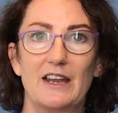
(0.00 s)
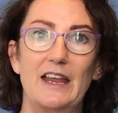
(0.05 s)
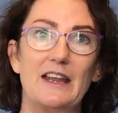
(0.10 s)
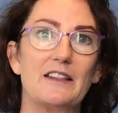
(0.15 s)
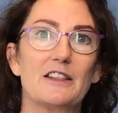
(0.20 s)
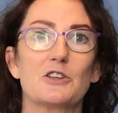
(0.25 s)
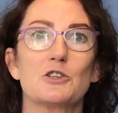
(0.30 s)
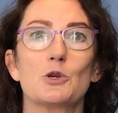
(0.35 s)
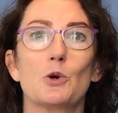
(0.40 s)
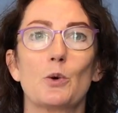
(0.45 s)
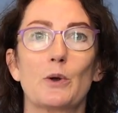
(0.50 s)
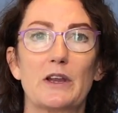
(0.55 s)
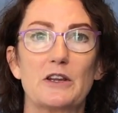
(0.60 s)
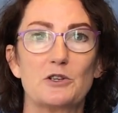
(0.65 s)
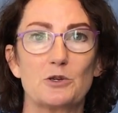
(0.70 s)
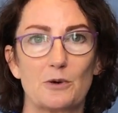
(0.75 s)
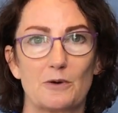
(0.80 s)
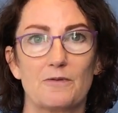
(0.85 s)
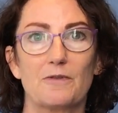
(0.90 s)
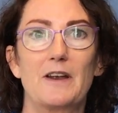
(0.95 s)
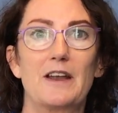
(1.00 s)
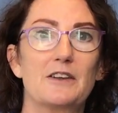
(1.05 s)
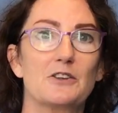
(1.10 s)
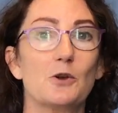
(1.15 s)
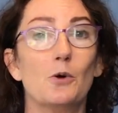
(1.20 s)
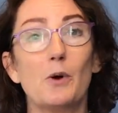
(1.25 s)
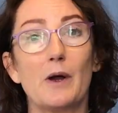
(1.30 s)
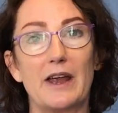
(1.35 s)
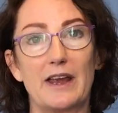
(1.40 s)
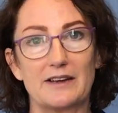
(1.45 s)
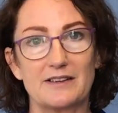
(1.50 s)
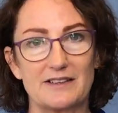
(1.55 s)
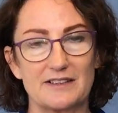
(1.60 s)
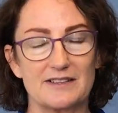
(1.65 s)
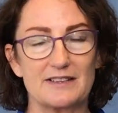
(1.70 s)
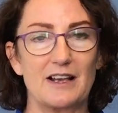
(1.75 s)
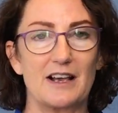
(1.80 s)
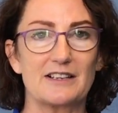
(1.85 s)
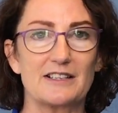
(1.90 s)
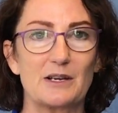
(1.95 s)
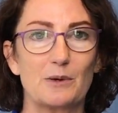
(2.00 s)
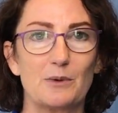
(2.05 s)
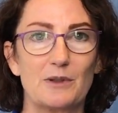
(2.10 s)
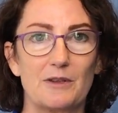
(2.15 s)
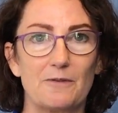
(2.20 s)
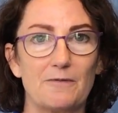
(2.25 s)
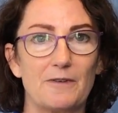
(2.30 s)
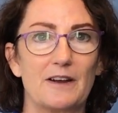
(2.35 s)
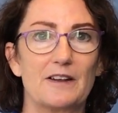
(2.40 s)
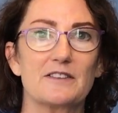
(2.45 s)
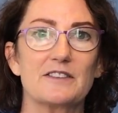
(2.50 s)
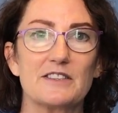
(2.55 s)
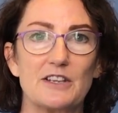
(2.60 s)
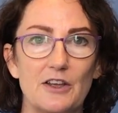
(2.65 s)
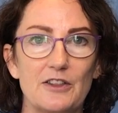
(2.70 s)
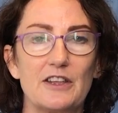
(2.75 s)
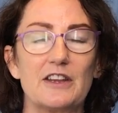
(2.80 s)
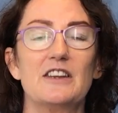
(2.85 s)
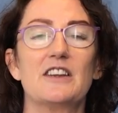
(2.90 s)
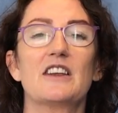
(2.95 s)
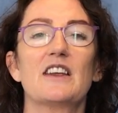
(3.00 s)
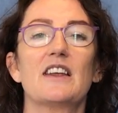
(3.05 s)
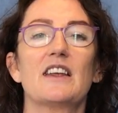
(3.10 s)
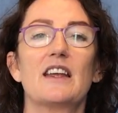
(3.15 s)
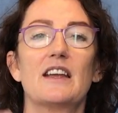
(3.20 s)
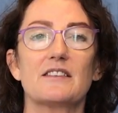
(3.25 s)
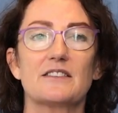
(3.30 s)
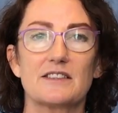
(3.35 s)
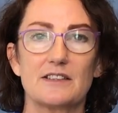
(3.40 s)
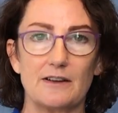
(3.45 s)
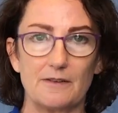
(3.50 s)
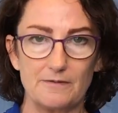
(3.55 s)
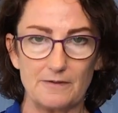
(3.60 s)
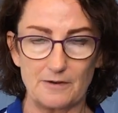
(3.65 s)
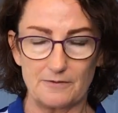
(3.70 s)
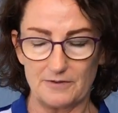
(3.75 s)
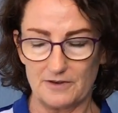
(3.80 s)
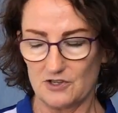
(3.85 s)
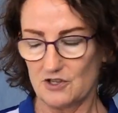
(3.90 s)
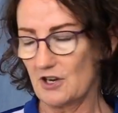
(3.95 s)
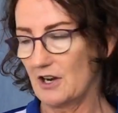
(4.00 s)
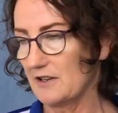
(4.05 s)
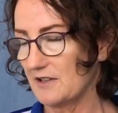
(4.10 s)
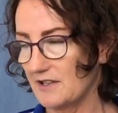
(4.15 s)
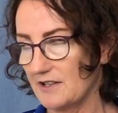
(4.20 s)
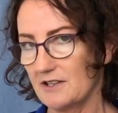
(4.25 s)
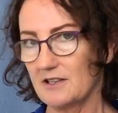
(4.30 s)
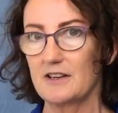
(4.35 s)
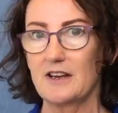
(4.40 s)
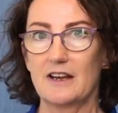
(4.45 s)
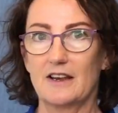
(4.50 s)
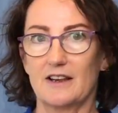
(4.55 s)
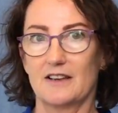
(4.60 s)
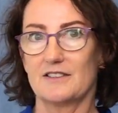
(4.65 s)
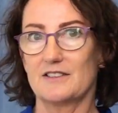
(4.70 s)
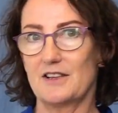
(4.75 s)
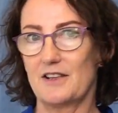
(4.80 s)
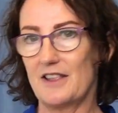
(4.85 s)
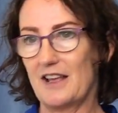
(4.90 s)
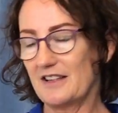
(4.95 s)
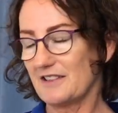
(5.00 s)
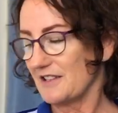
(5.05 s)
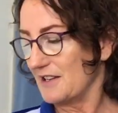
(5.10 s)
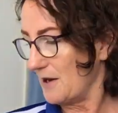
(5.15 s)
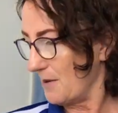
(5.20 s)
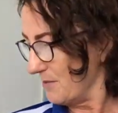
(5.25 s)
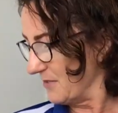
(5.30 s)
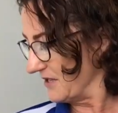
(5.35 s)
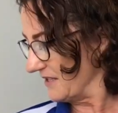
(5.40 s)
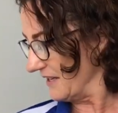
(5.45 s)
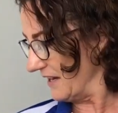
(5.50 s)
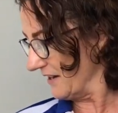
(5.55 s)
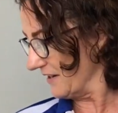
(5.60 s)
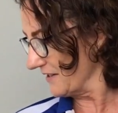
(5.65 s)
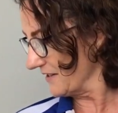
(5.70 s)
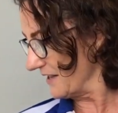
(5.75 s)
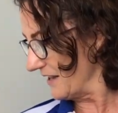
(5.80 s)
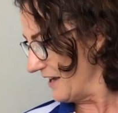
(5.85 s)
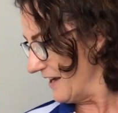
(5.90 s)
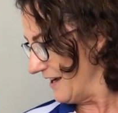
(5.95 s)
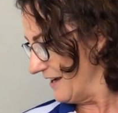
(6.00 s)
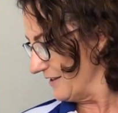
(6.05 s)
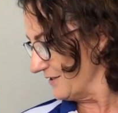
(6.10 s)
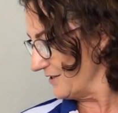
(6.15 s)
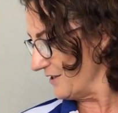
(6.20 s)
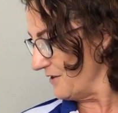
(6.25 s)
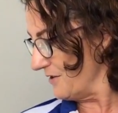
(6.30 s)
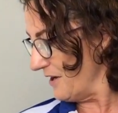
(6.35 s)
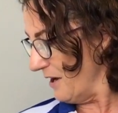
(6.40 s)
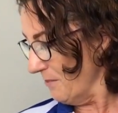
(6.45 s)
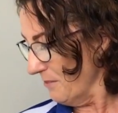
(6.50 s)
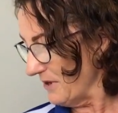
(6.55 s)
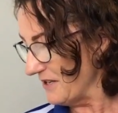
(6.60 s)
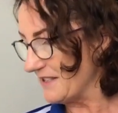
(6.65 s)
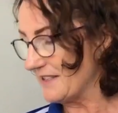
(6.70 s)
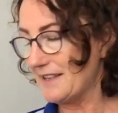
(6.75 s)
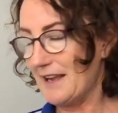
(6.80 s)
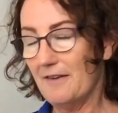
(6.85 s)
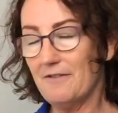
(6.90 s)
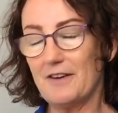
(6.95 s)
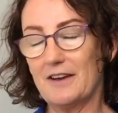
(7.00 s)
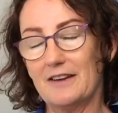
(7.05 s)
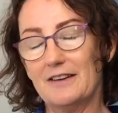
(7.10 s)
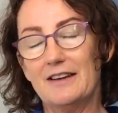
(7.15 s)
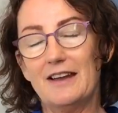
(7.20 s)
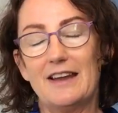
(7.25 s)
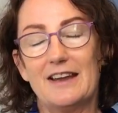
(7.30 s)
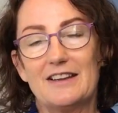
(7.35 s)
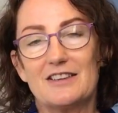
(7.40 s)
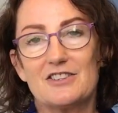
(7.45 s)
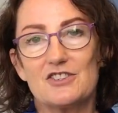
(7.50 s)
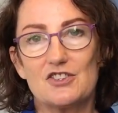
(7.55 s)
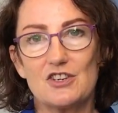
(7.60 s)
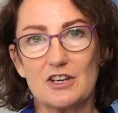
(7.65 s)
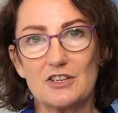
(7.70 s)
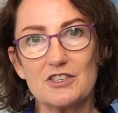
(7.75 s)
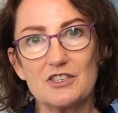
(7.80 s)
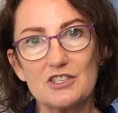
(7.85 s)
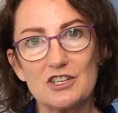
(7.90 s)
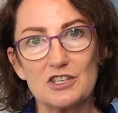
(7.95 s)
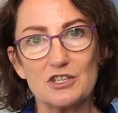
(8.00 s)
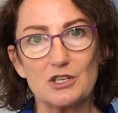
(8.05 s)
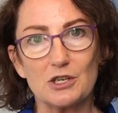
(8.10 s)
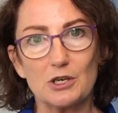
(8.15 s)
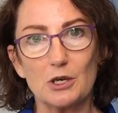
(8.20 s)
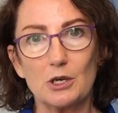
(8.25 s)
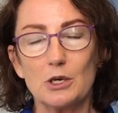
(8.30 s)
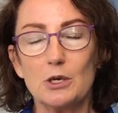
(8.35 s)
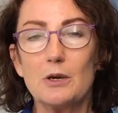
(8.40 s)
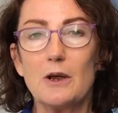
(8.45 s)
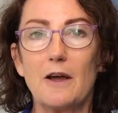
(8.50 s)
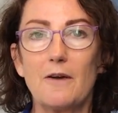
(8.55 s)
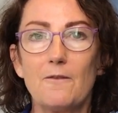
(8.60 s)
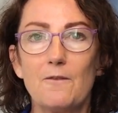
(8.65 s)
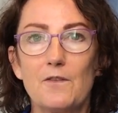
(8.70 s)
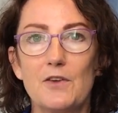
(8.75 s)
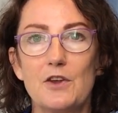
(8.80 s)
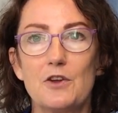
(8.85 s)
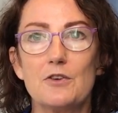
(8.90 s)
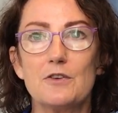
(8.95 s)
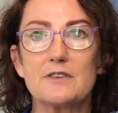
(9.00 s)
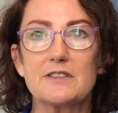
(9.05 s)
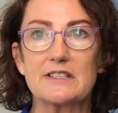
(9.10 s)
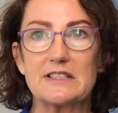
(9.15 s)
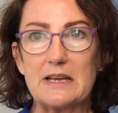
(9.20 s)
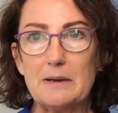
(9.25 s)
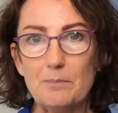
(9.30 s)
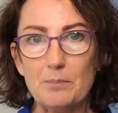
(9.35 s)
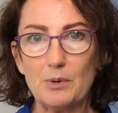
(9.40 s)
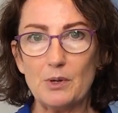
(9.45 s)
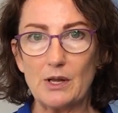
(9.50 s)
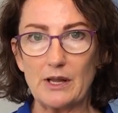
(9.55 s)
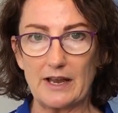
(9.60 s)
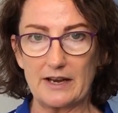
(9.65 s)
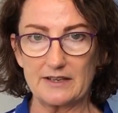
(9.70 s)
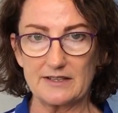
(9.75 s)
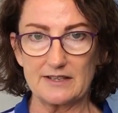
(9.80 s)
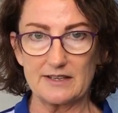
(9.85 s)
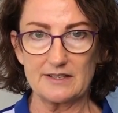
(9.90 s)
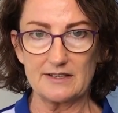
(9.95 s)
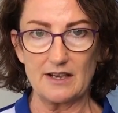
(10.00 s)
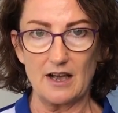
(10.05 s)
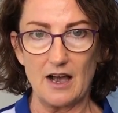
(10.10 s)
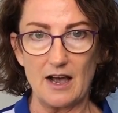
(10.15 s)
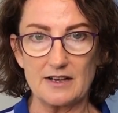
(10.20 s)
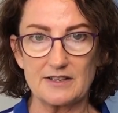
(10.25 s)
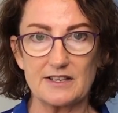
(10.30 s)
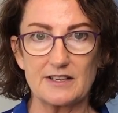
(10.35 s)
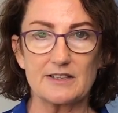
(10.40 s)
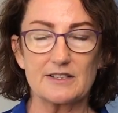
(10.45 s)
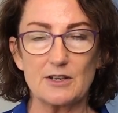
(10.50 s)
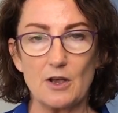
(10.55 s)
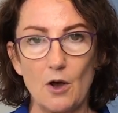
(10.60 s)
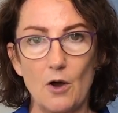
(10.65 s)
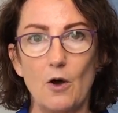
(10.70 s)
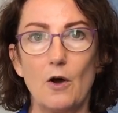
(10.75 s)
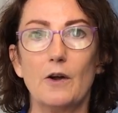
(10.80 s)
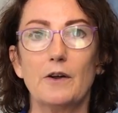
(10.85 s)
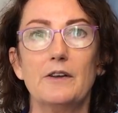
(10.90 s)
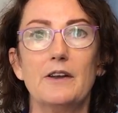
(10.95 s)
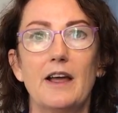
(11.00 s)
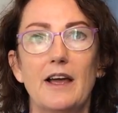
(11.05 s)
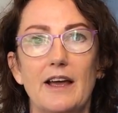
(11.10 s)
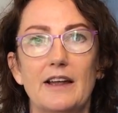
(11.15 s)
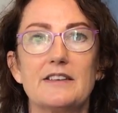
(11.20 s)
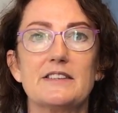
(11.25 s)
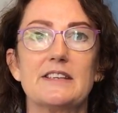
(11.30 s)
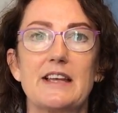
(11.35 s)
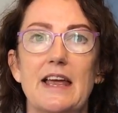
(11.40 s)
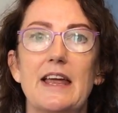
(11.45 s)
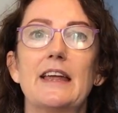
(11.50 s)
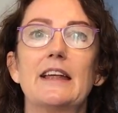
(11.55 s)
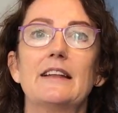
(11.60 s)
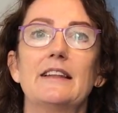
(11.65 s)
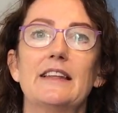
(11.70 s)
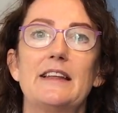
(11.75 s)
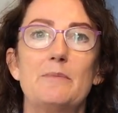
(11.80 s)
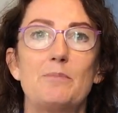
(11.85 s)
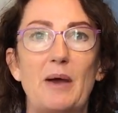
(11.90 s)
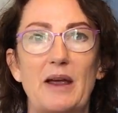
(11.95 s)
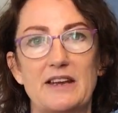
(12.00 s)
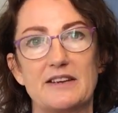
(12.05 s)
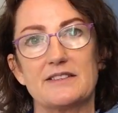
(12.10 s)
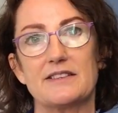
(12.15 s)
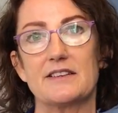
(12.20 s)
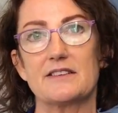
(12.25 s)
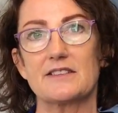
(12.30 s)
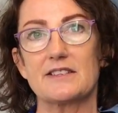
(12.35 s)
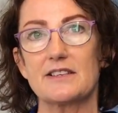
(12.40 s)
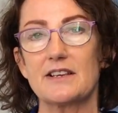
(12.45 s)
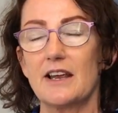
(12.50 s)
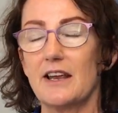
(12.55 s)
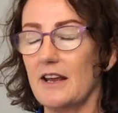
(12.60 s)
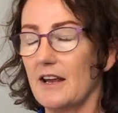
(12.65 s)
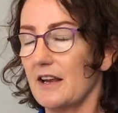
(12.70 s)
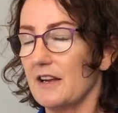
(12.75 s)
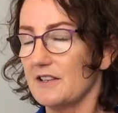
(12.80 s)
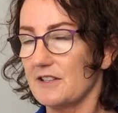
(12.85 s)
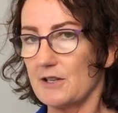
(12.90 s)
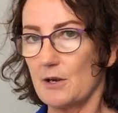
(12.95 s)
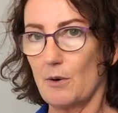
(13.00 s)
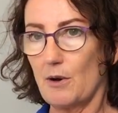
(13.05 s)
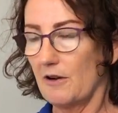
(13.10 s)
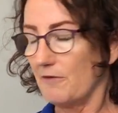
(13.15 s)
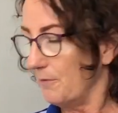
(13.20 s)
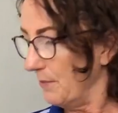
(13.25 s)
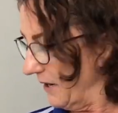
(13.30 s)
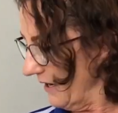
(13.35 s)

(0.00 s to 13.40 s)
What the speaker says: either talking to a friend or exercising with a friend so that you can get stuff off your chest. So that's number 6. So number 7 is just to do a few simple exercises on a daily basis. So I've